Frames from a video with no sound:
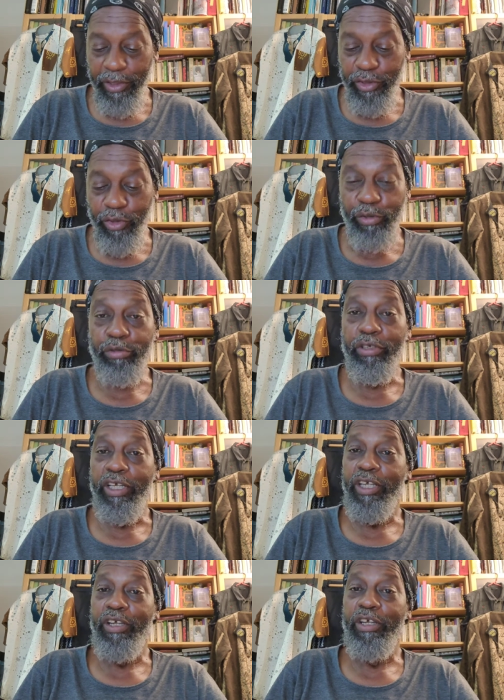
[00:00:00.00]
to,
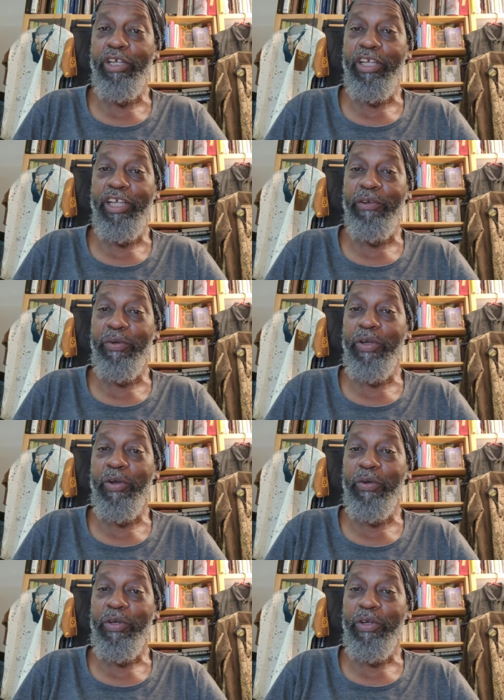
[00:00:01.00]
here we
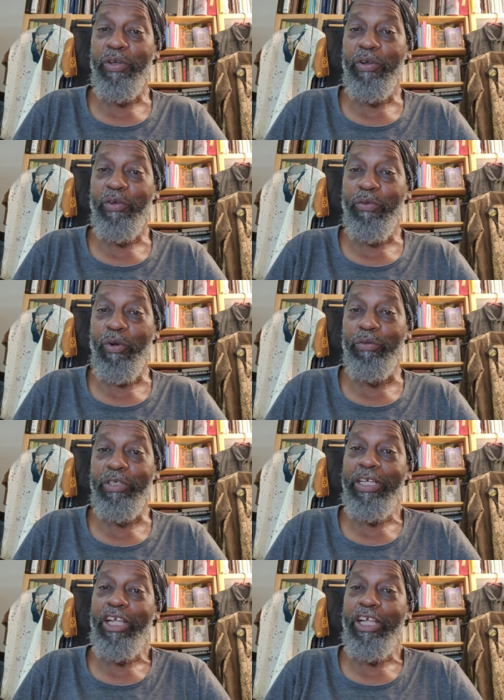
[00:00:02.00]
go, quote,